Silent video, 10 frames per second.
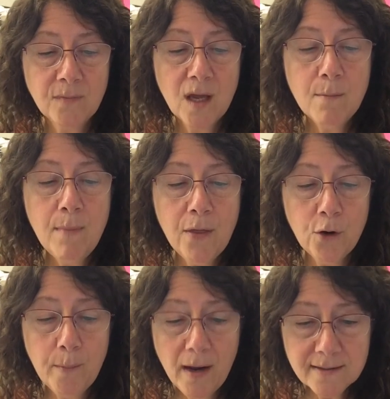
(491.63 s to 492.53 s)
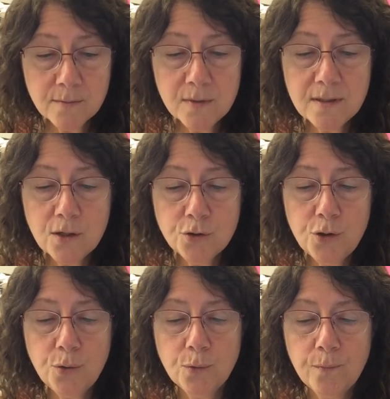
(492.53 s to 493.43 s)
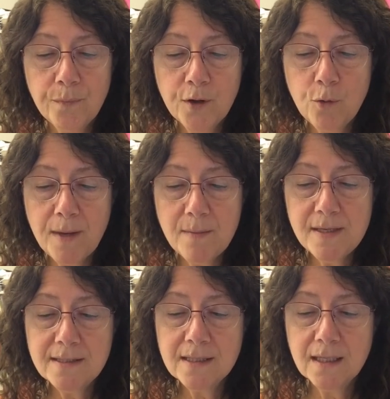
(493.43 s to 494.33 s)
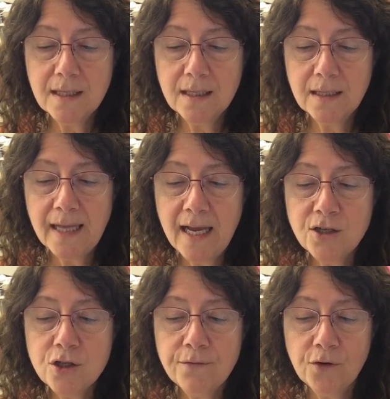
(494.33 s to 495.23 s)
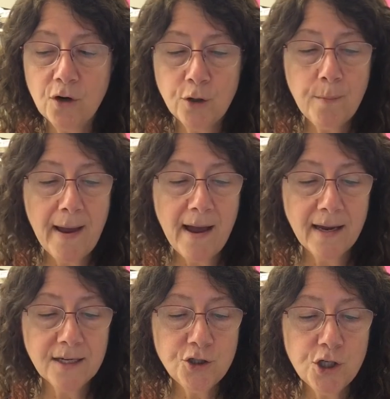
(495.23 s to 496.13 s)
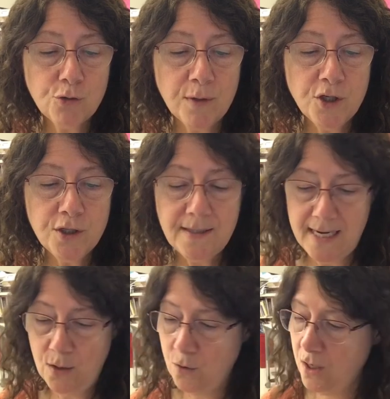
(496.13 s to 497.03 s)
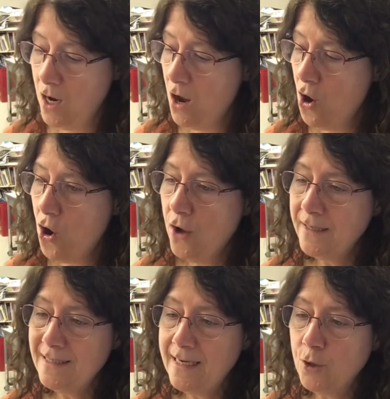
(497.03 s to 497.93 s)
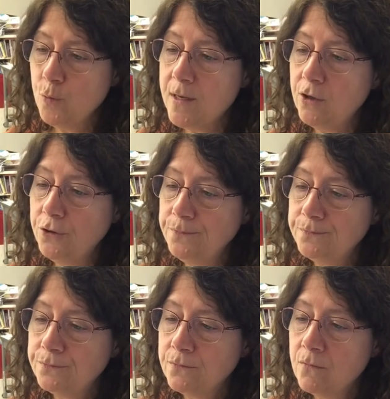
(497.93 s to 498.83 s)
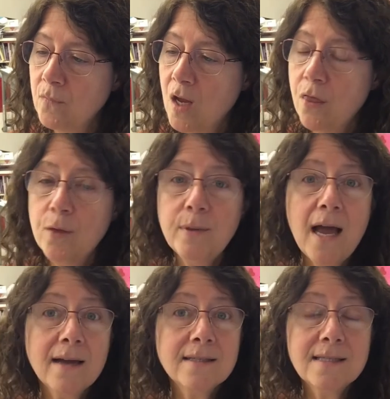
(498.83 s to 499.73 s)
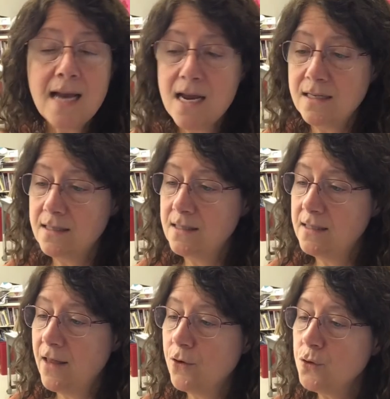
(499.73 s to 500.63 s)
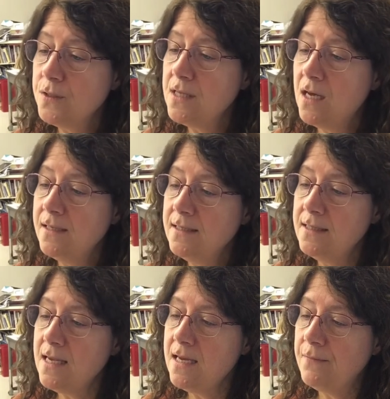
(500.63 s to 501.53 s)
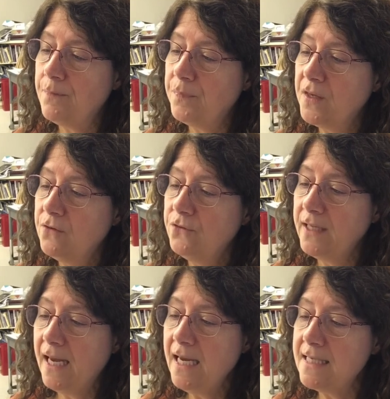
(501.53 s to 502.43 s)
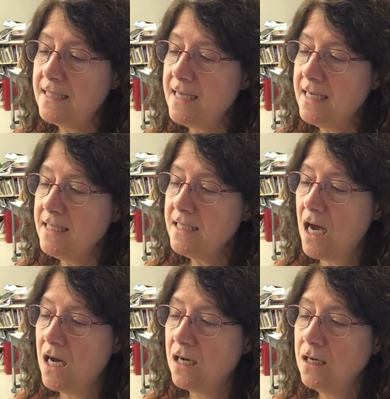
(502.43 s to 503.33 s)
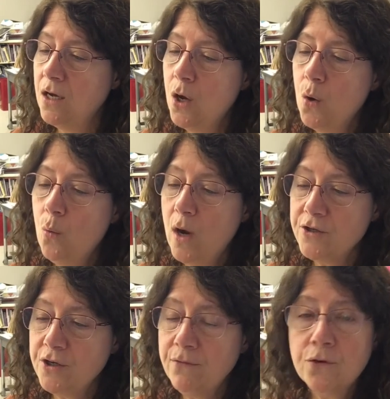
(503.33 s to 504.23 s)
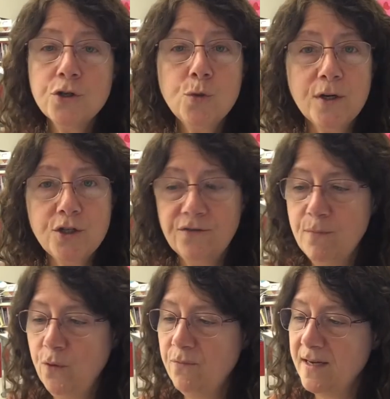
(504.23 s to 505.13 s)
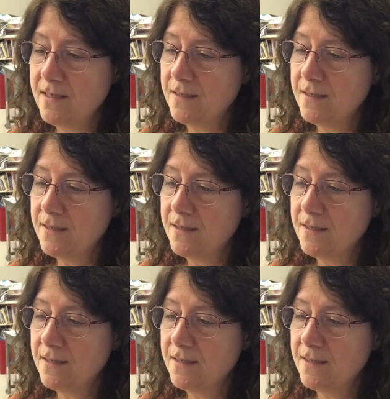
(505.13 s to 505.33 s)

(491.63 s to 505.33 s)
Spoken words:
Mother opossum is here too. Her babies cling to the fur on her back as she crunches down on a tiger beetle. The black snake slithers unseen, flicking his dainty tongue, watching for a twitch of movement.